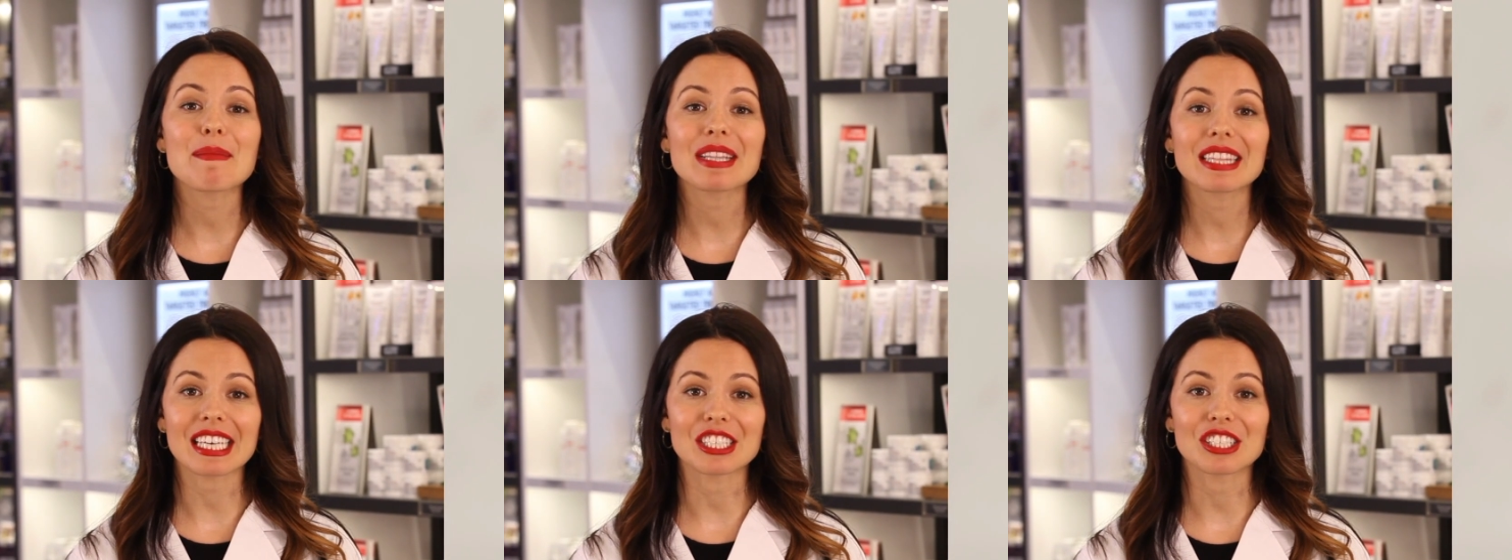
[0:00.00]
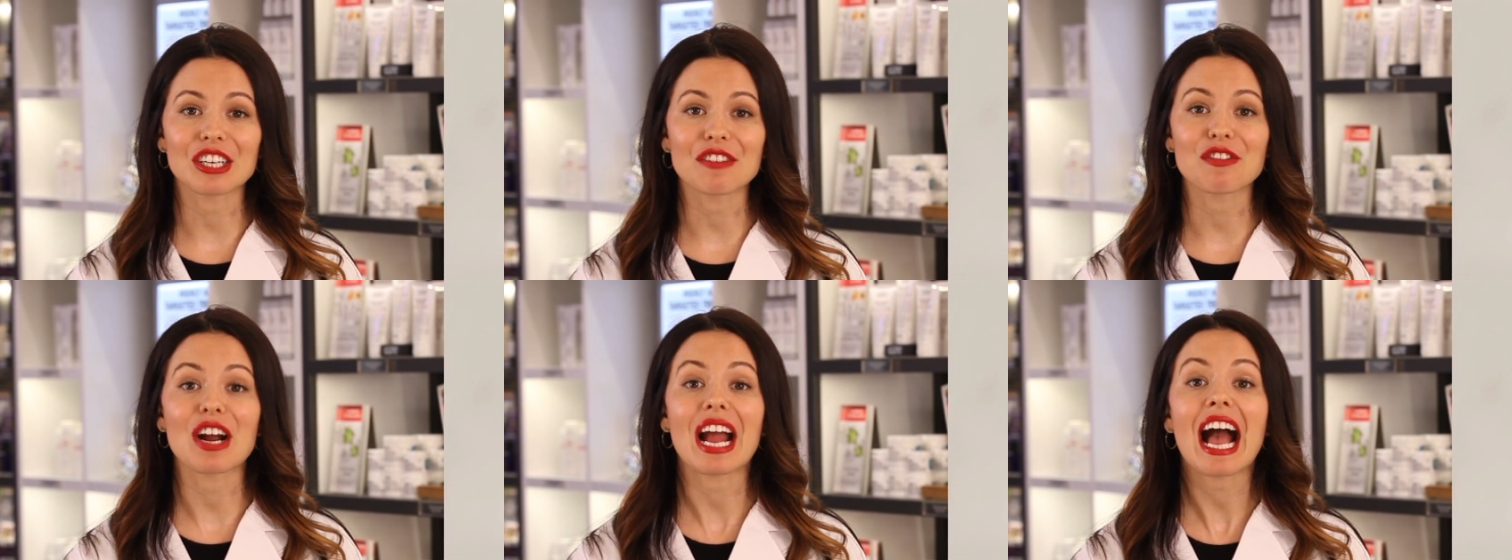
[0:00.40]

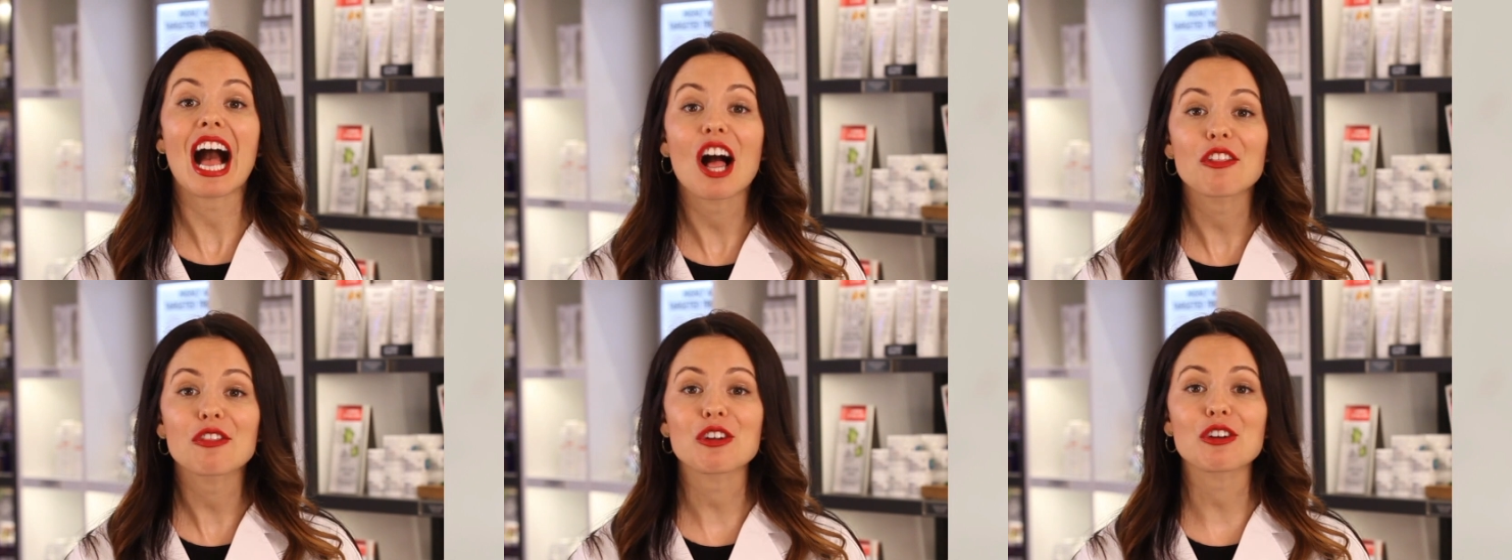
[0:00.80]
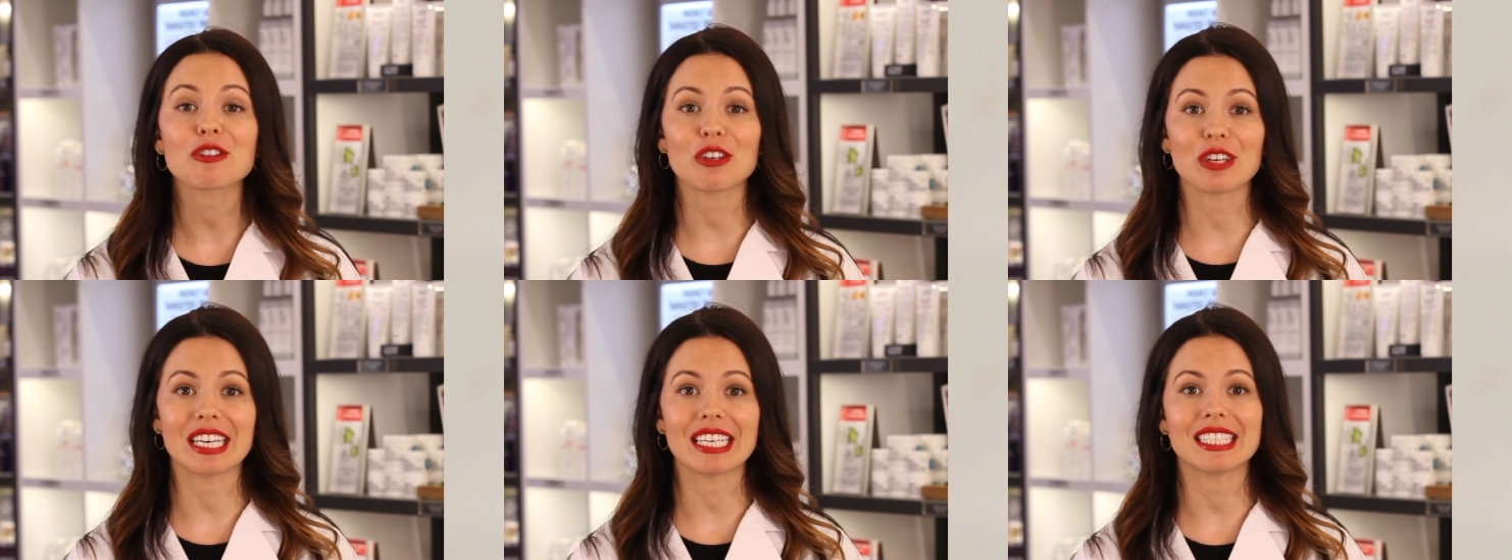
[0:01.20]
elixir for healthier
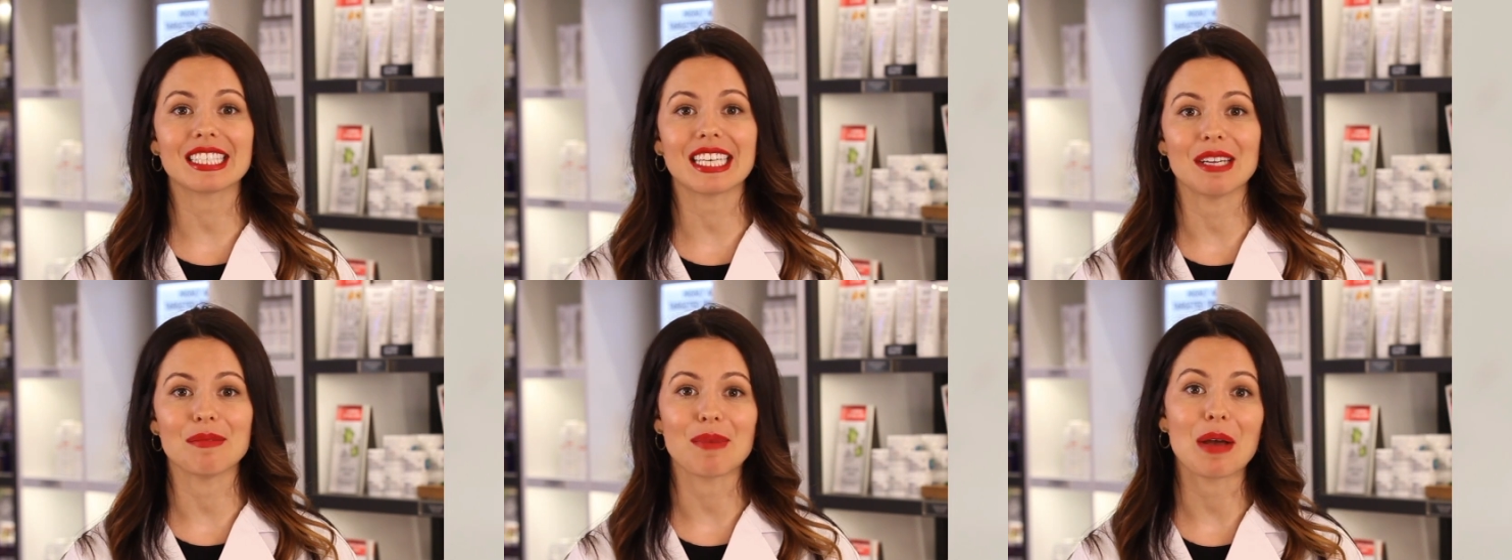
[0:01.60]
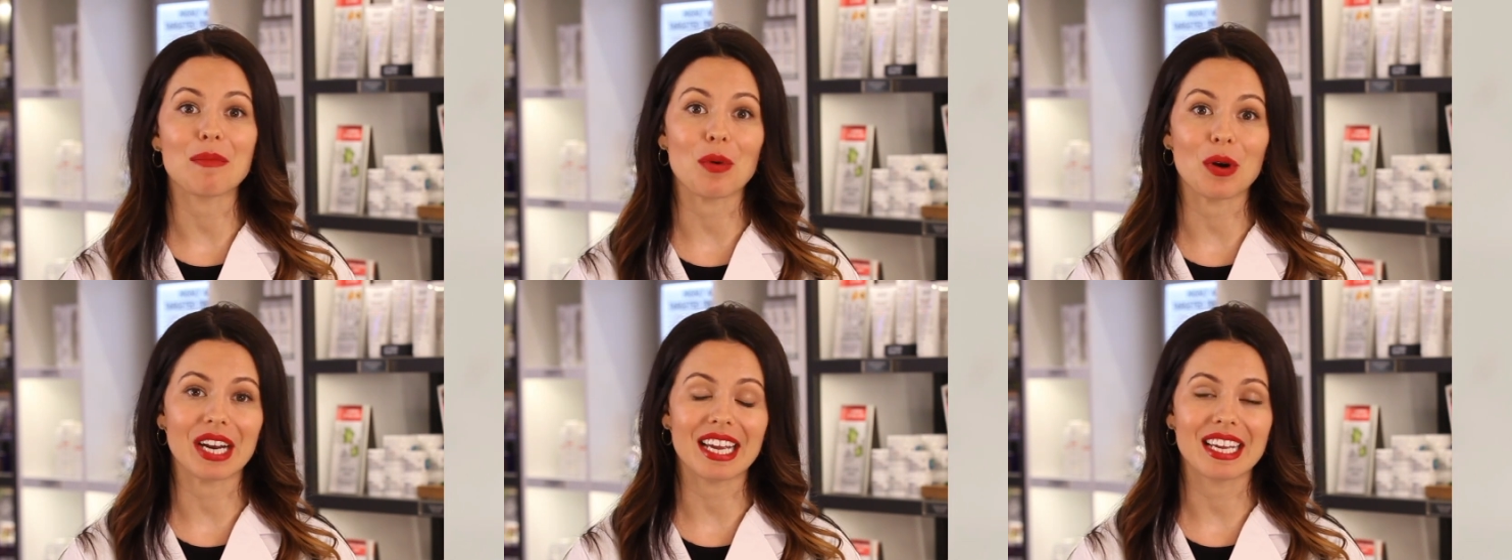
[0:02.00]
looking skin by
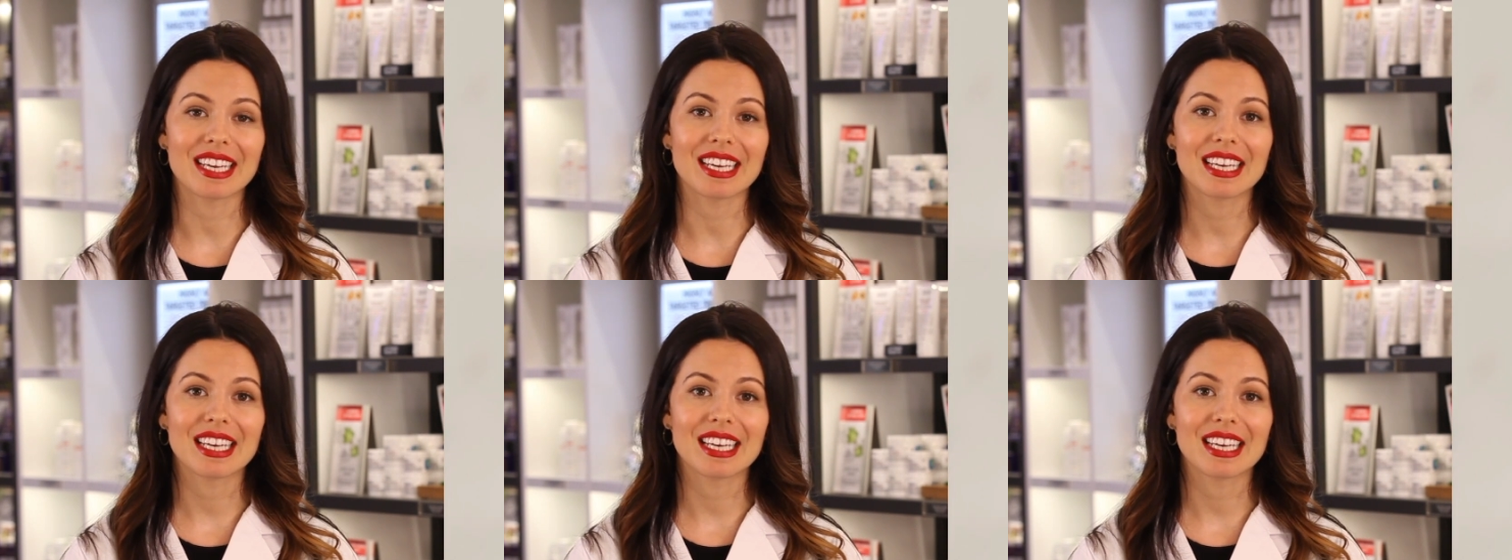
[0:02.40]
morning.